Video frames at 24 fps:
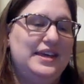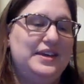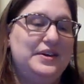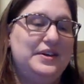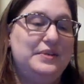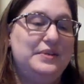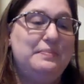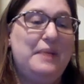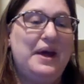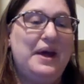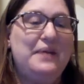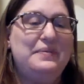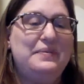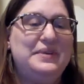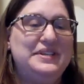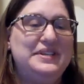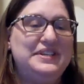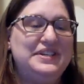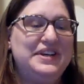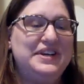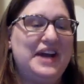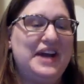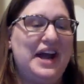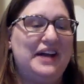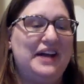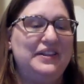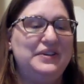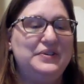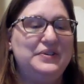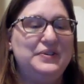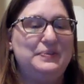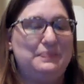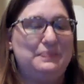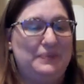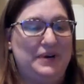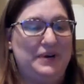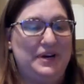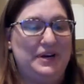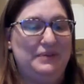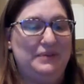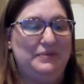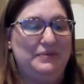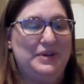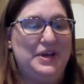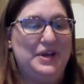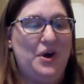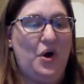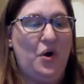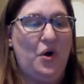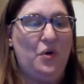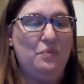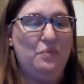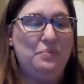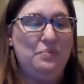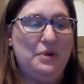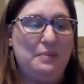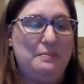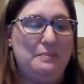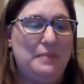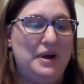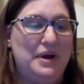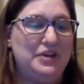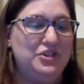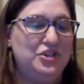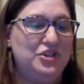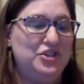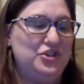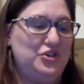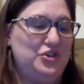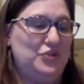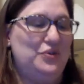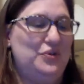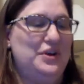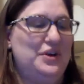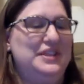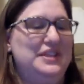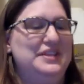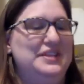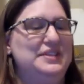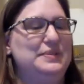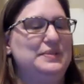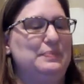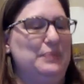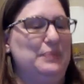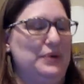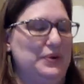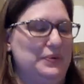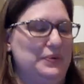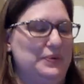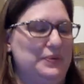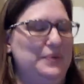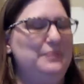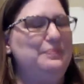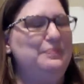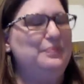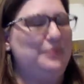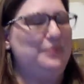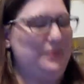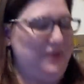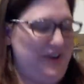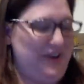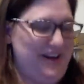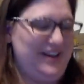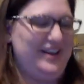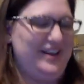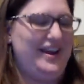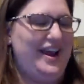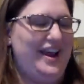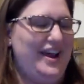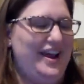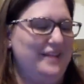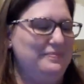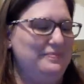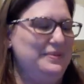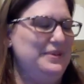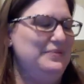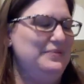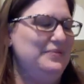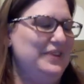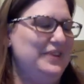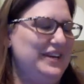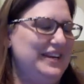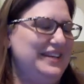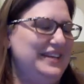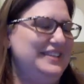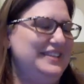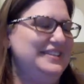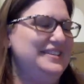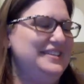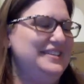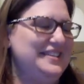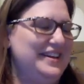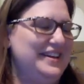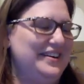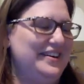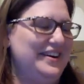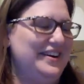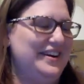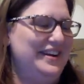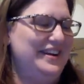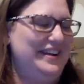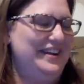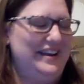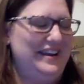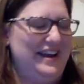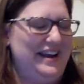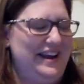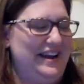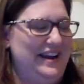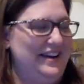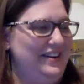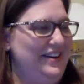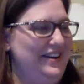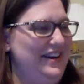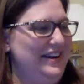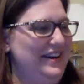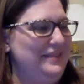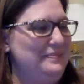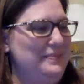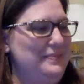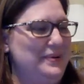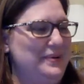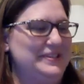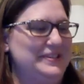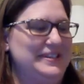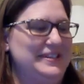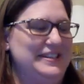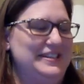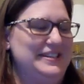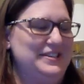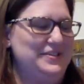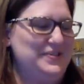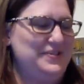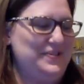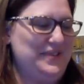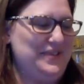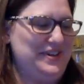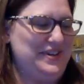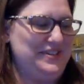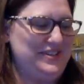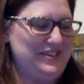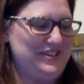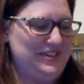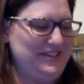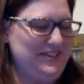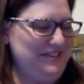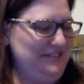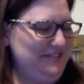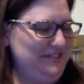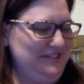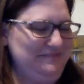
Goodbye, winter. Hello, spring. We hope much joy this book will bring. Happy reading, Sarah and Eric, Books and Treasure.